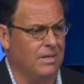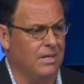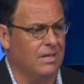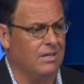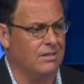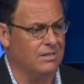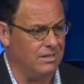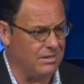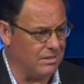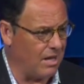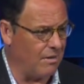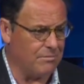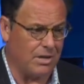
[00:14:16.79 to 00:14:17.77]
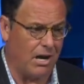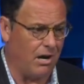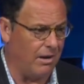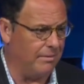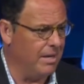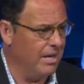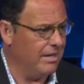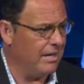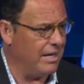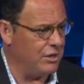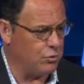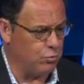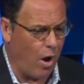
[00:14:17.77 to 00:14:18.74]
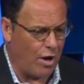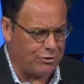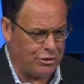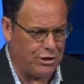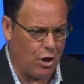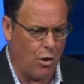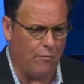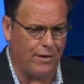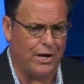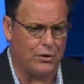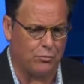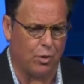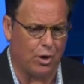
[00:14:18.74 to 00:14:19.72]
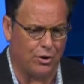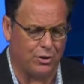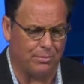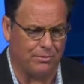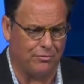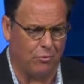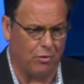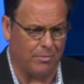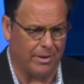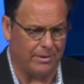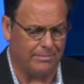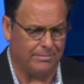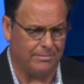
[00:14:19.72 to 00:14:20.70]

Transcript: Because he says, I'm God. Now he's watching over his word to perform it.